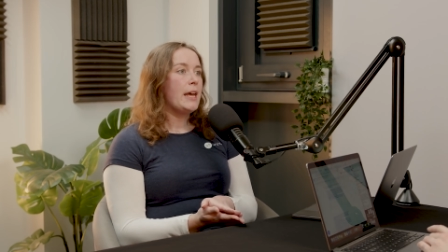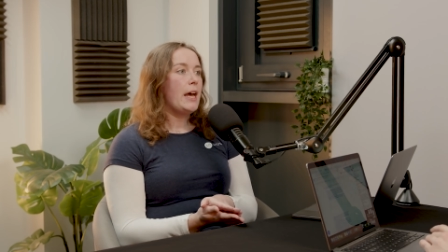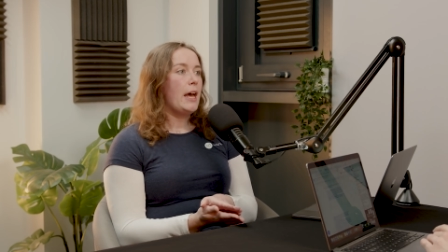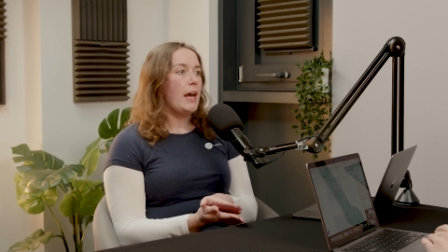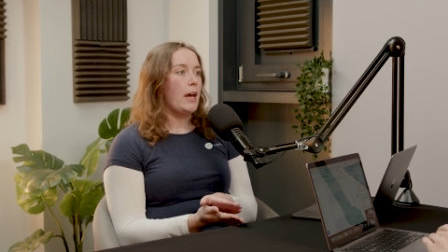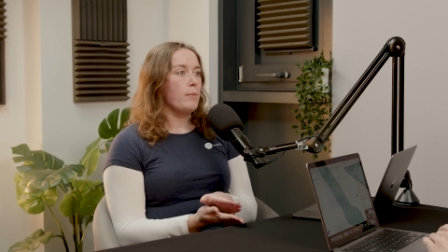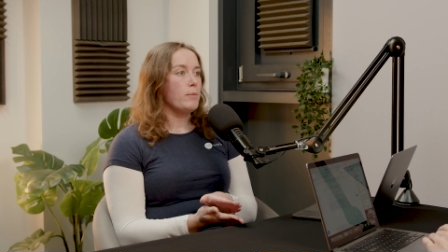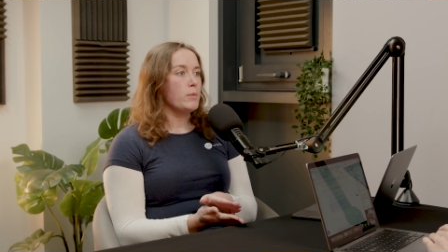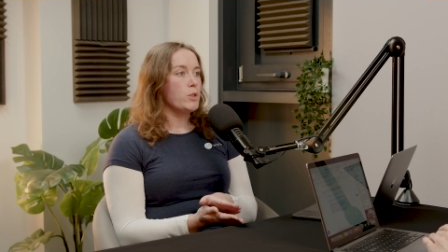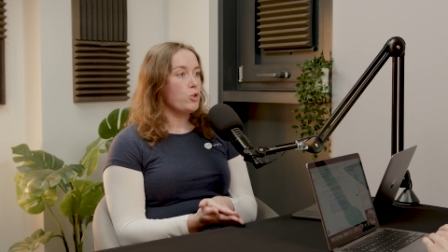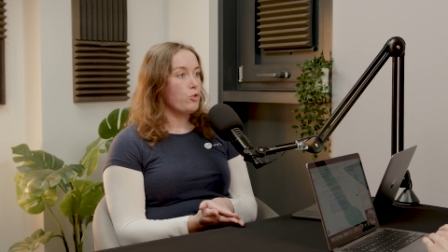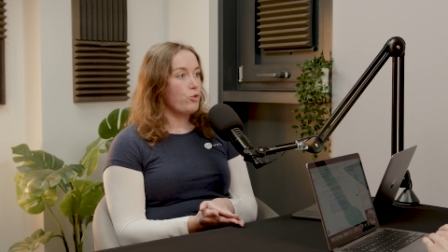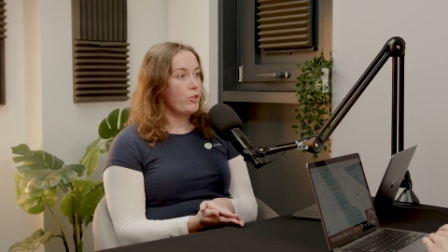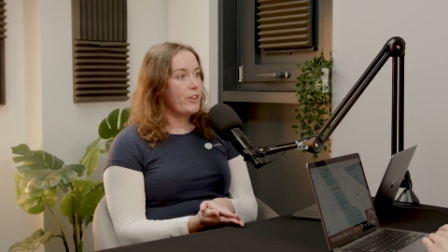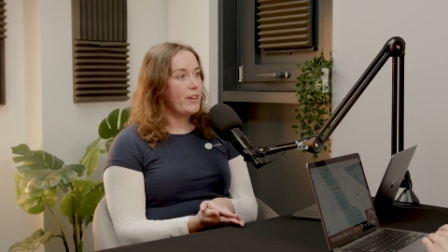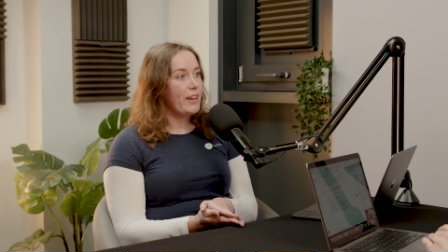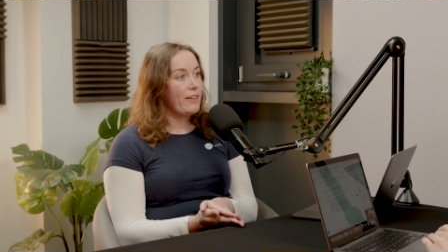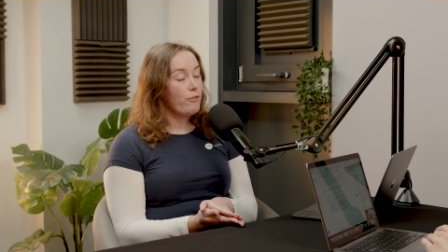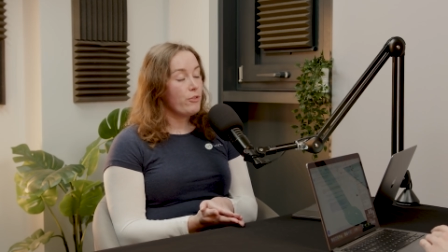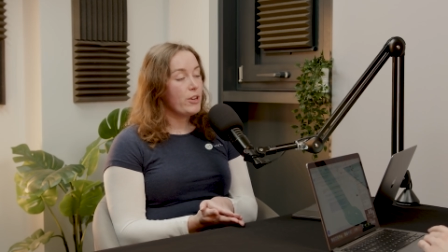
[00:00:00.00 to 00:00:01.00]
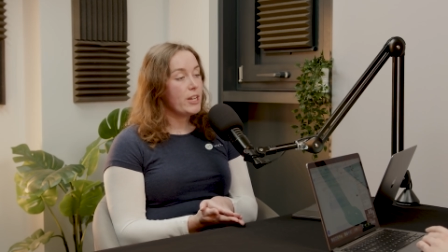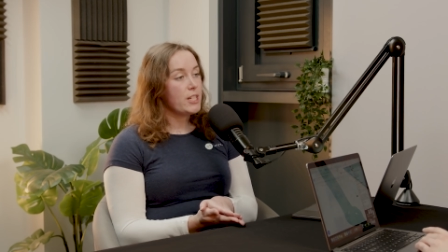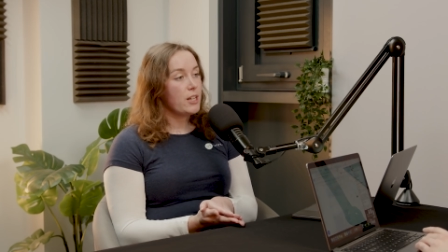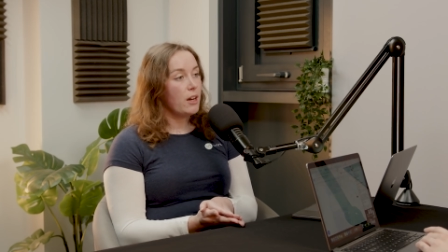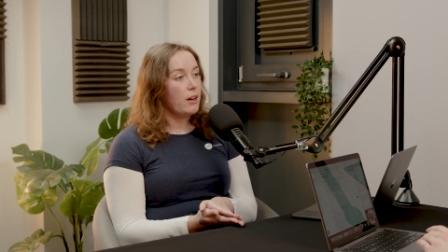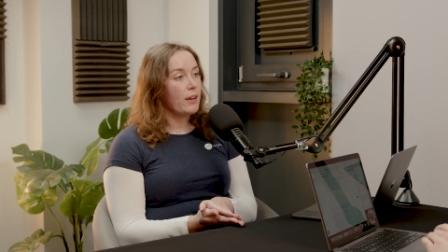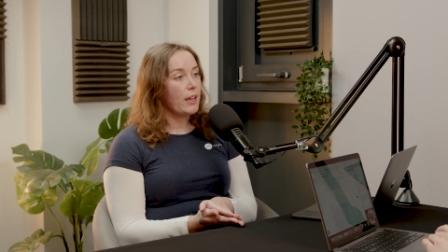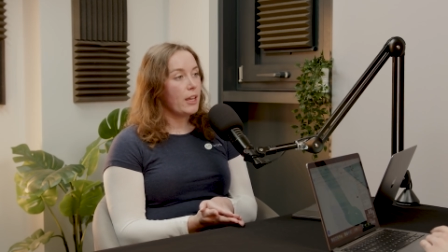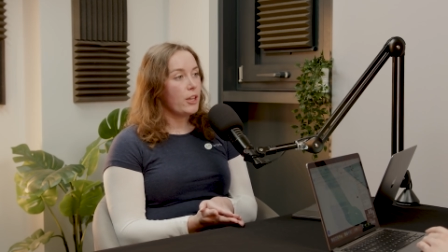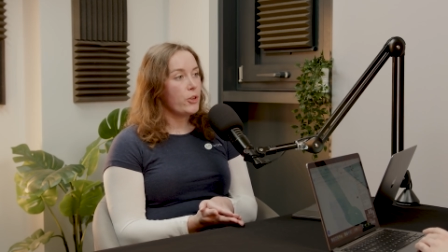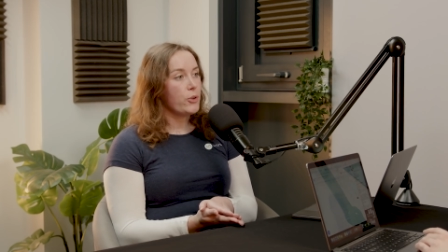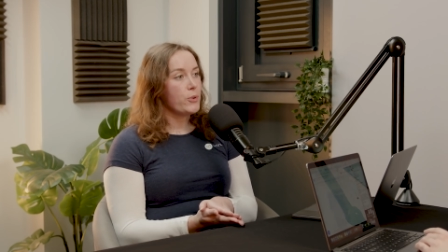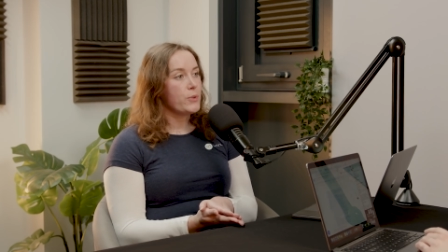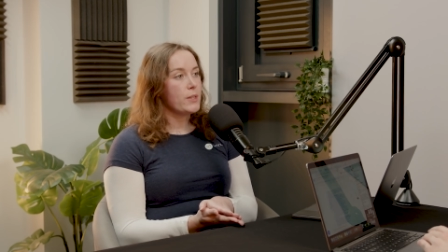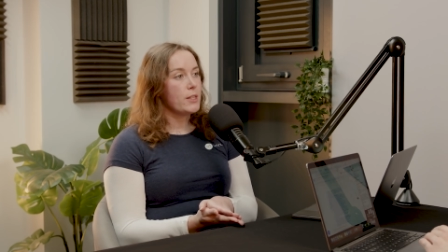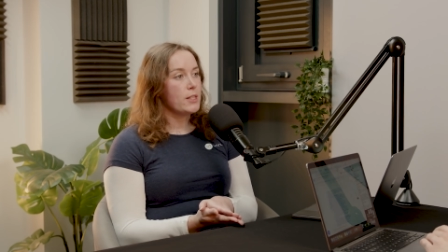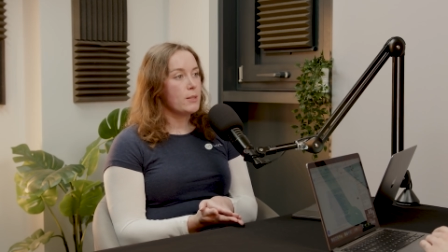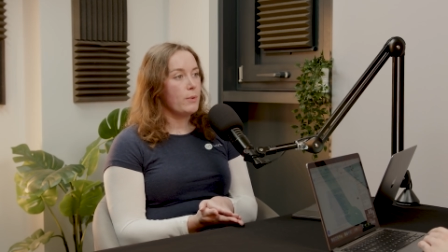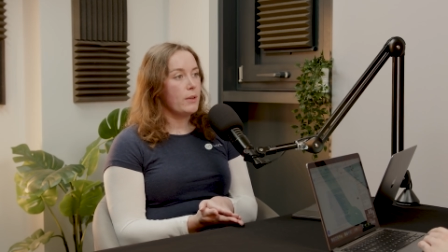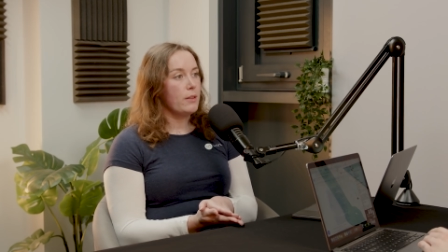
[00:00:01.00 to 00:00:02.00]
to retarget
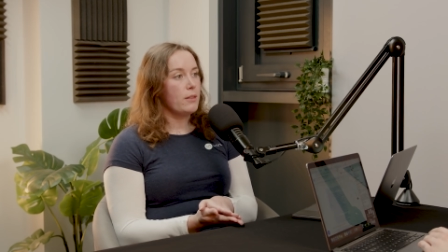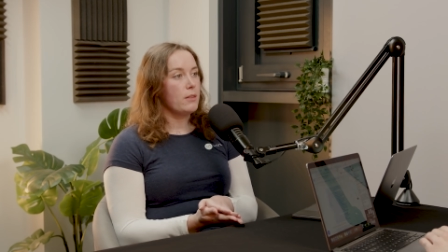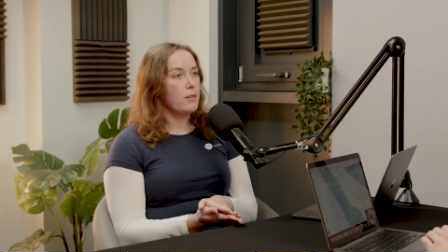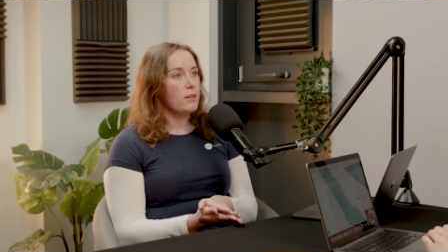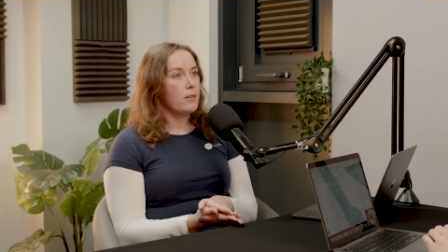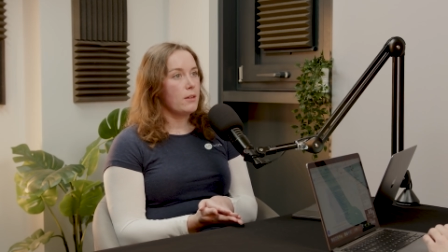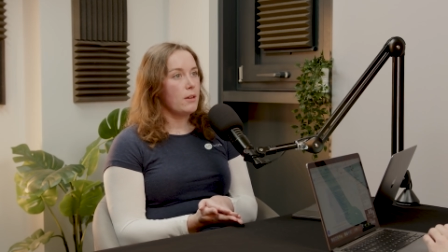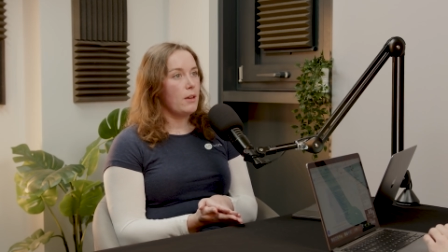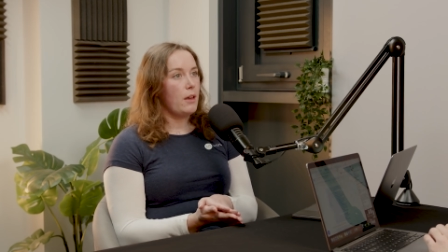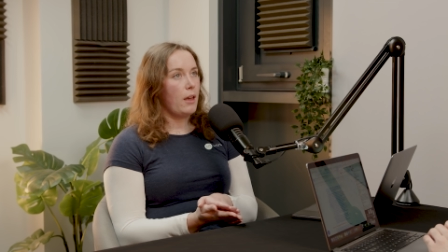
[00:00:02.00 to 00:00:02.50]
users with